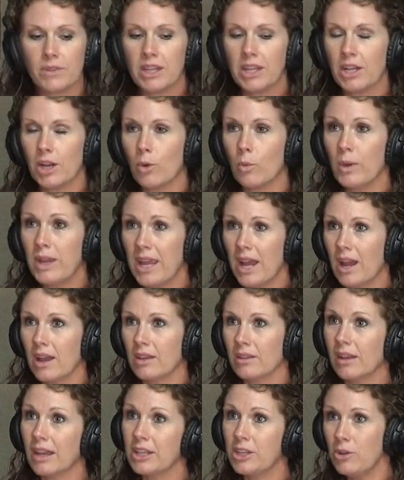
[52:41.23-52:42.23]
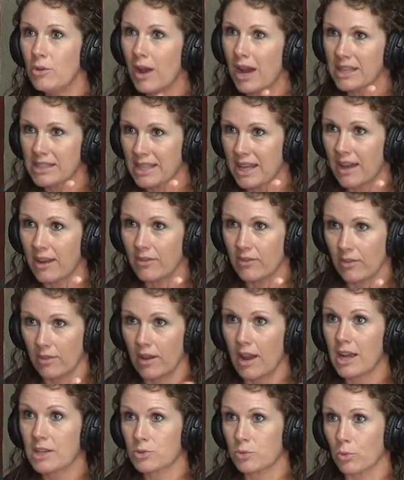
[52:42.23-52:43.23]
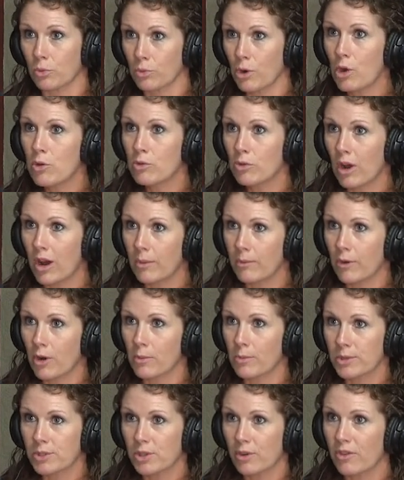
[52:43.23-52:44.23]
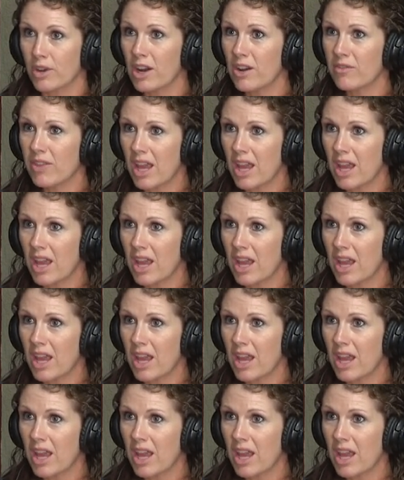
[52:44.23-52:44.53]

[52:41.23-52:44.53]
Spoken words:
We like you guys have actual row crop farmers over here.